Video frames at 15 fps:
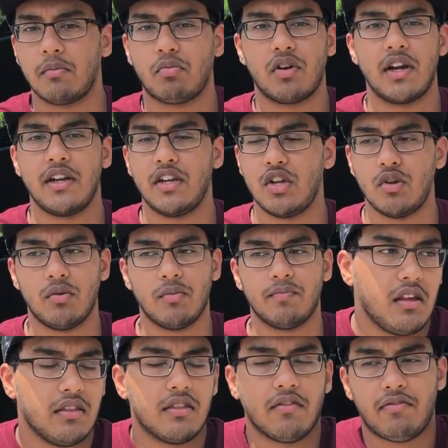brand new,
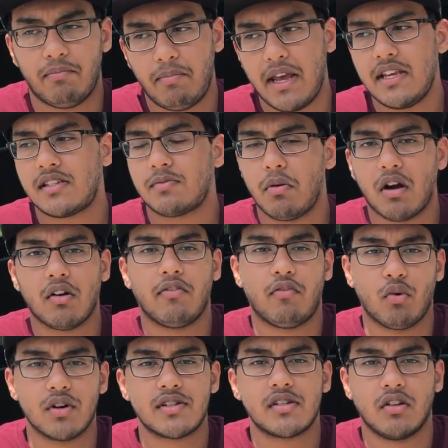the base model
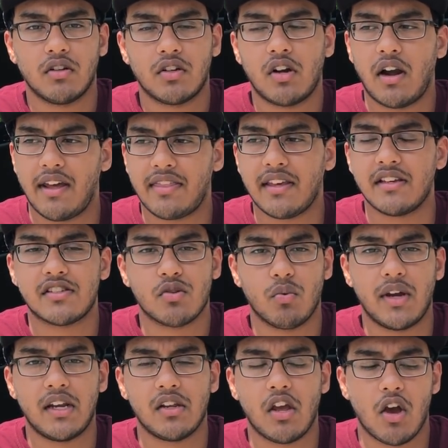4-cylinder I think is the way
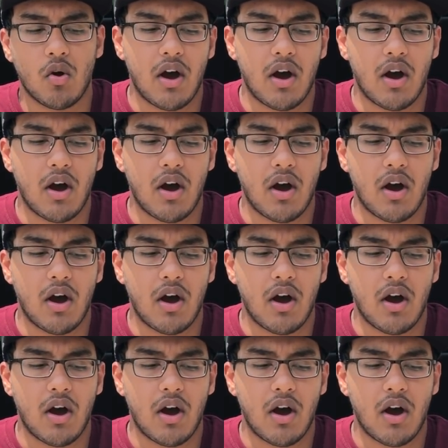to go.